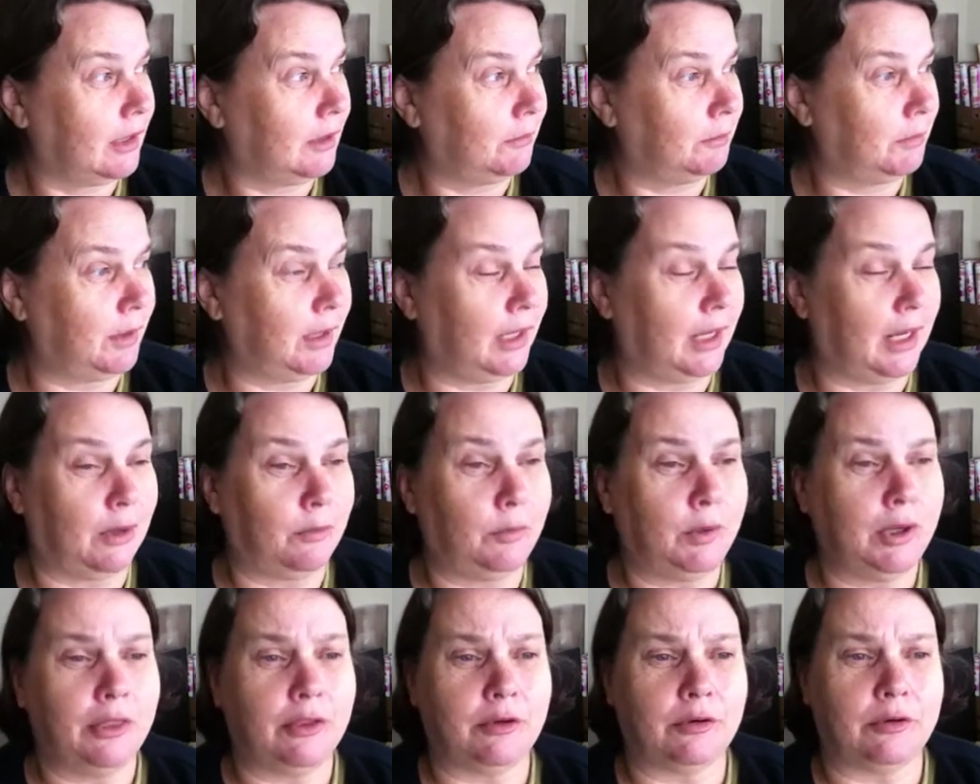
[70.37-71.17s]
but our
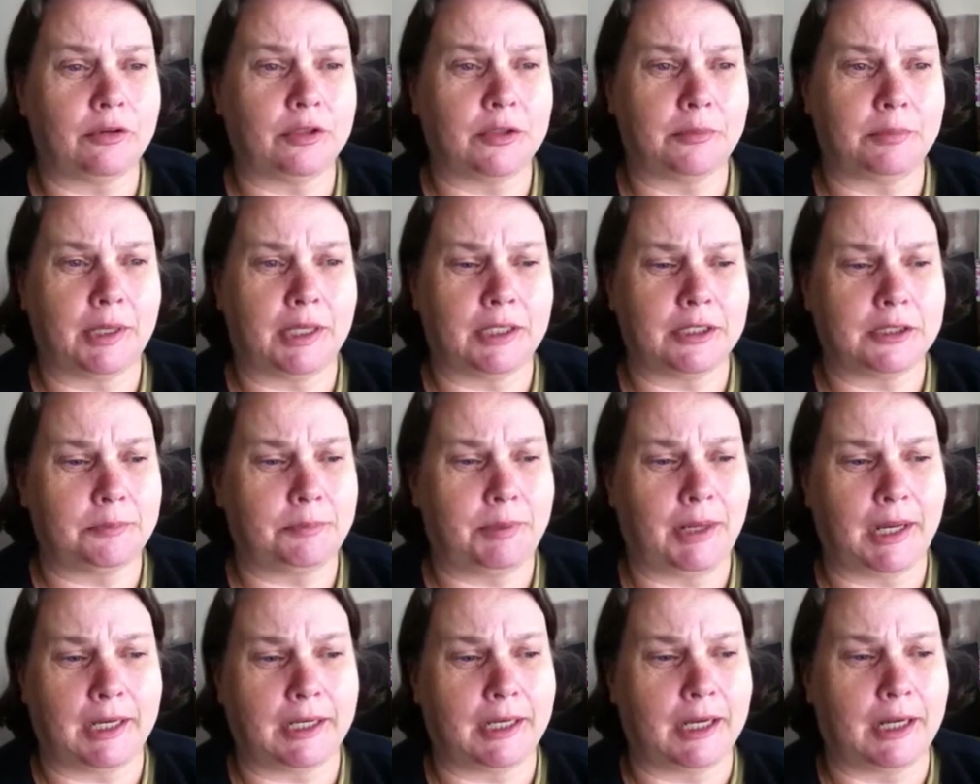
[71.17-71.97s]
weather is about to
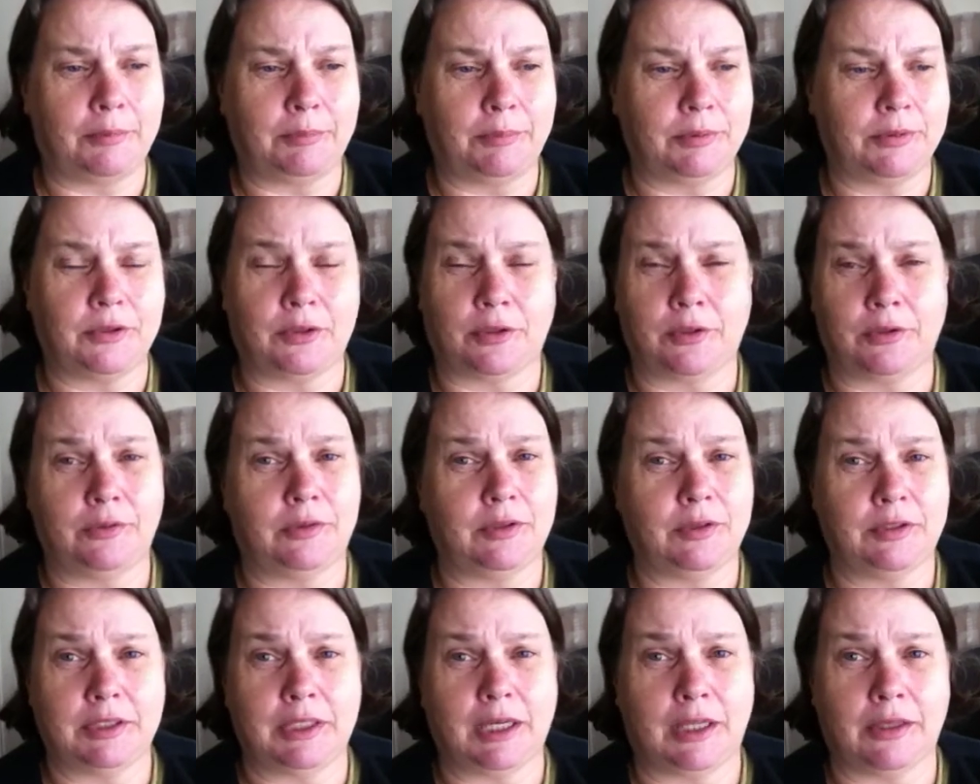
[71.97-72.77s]
pack up, so
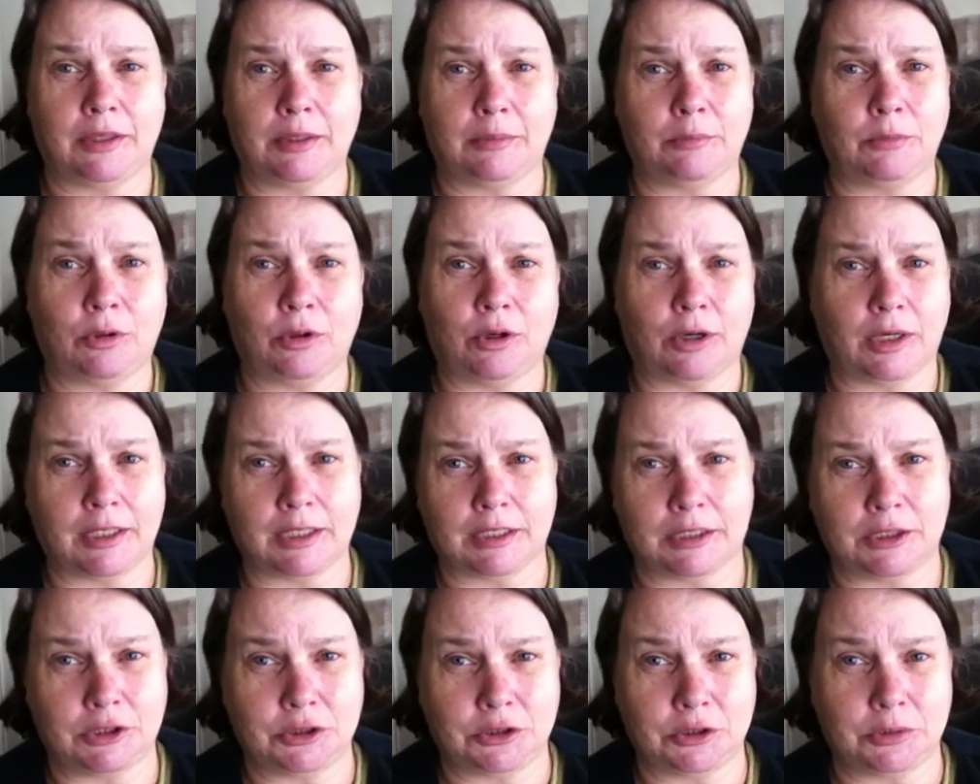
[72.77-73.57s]
there's nothing more I
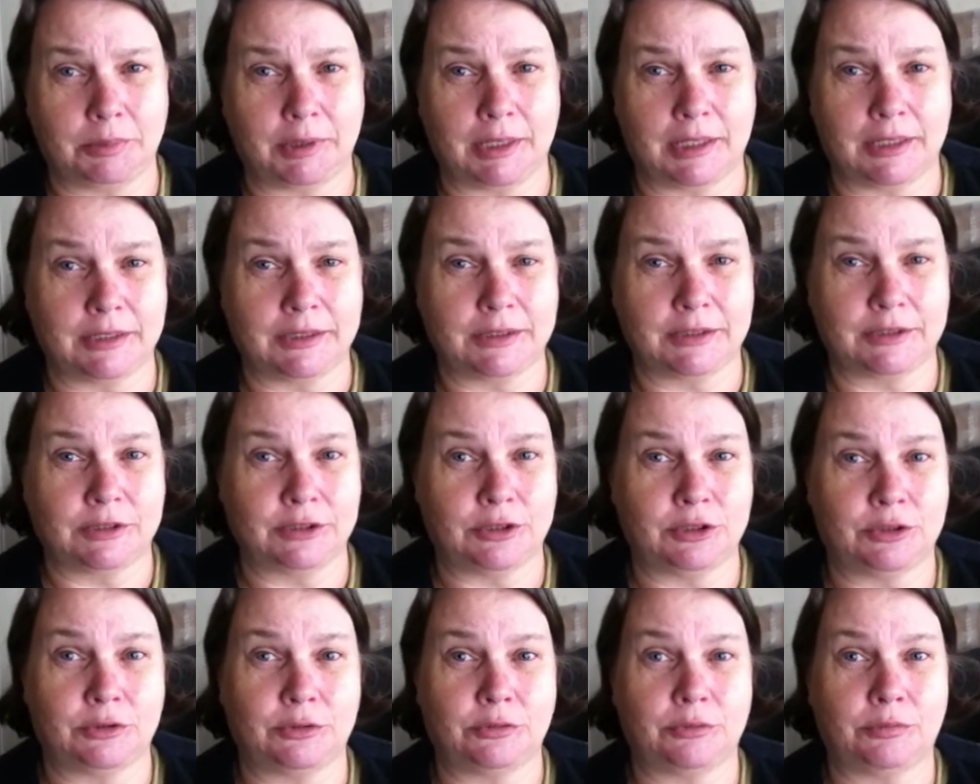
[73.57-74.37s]
can do about it
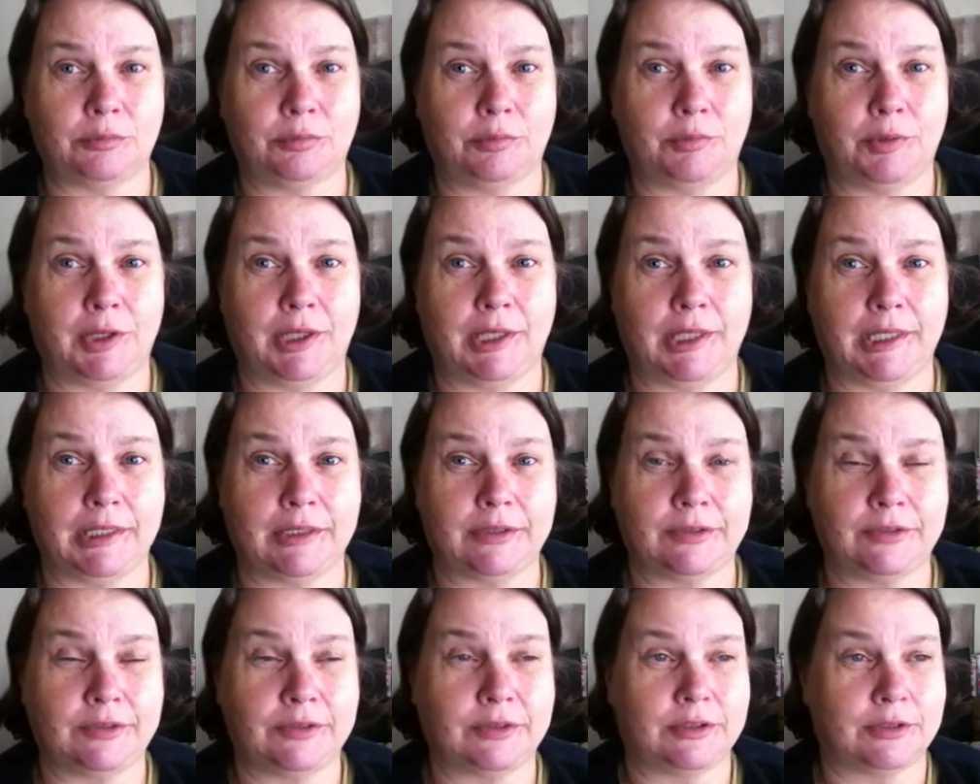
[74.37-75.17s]
until the
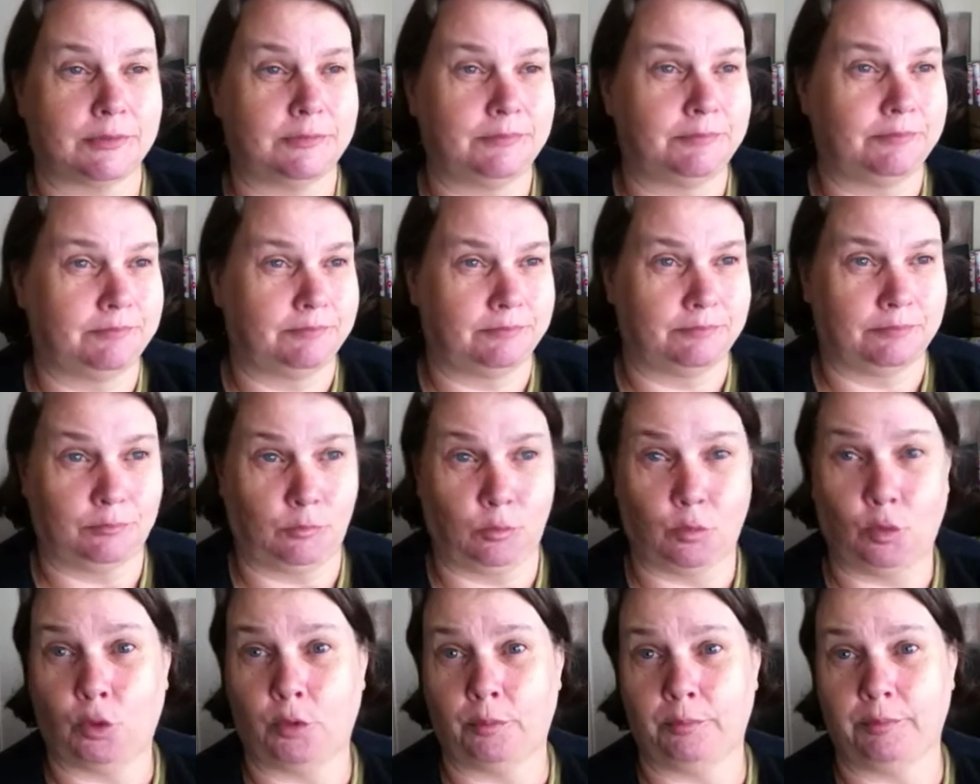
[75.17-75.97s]
next
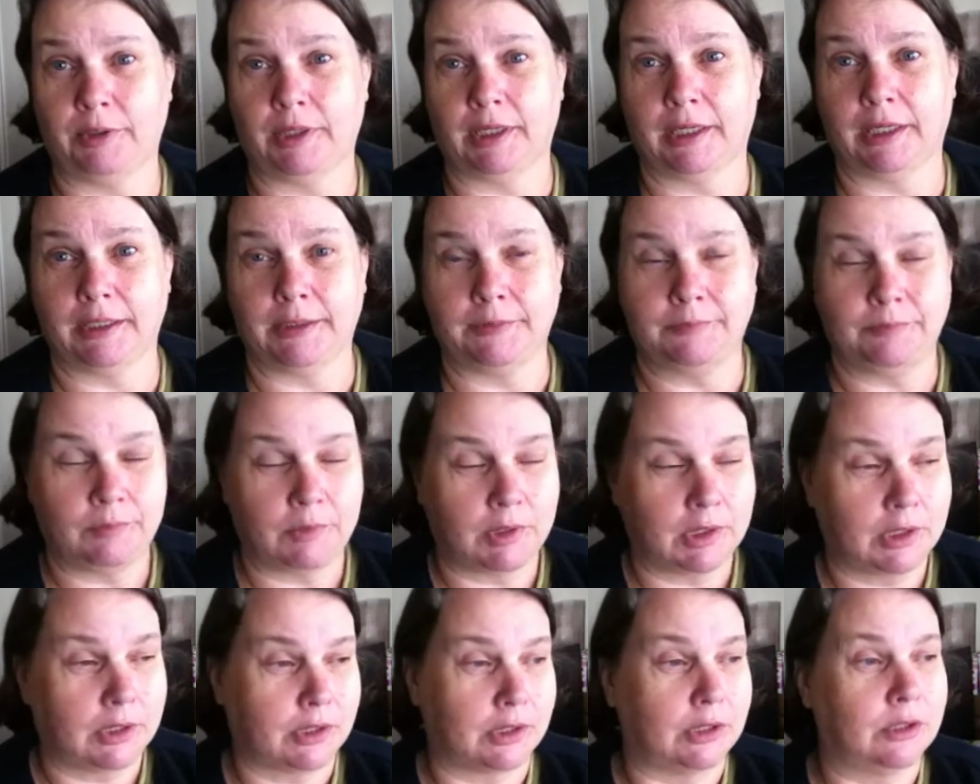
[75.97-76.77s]
warm day
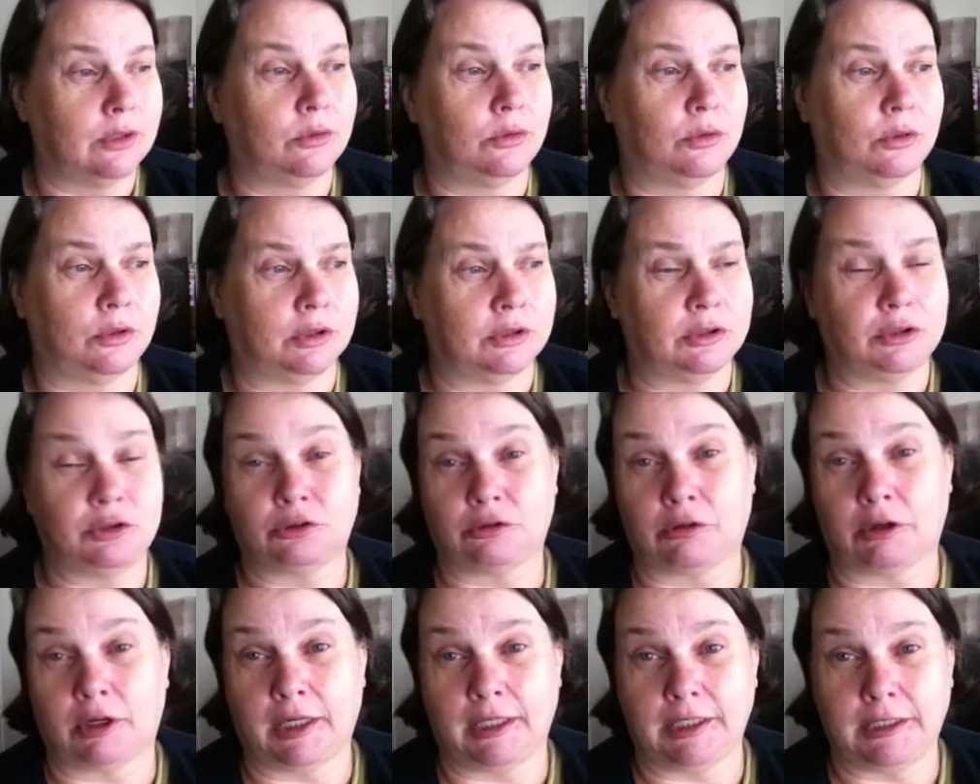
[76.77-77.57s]
or
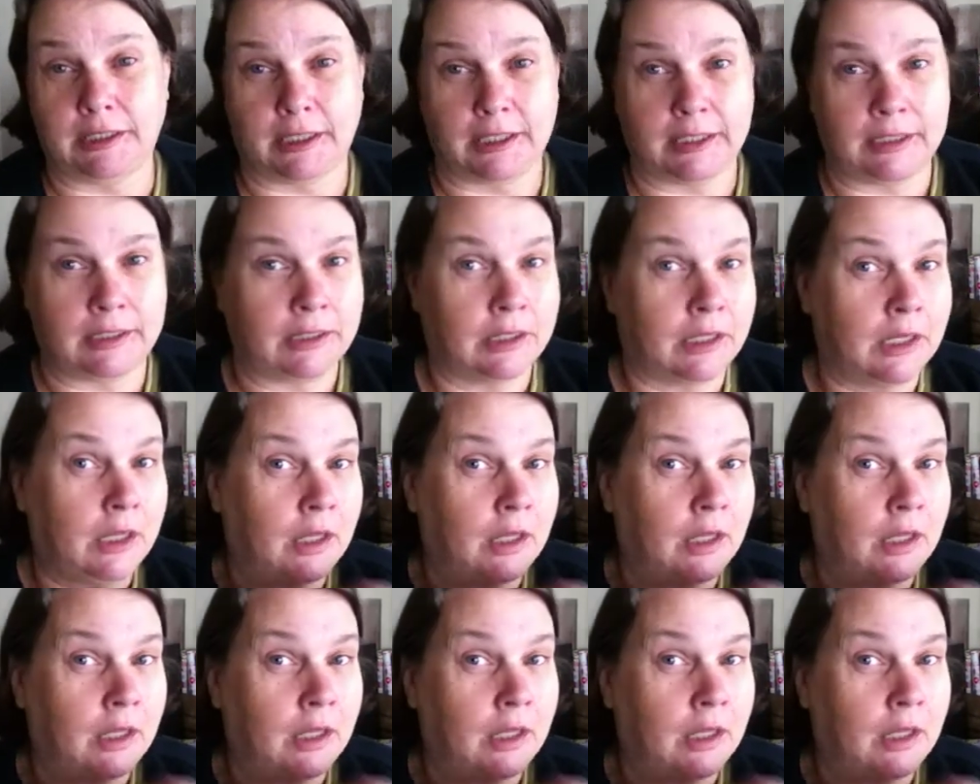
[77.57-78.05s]
dry day.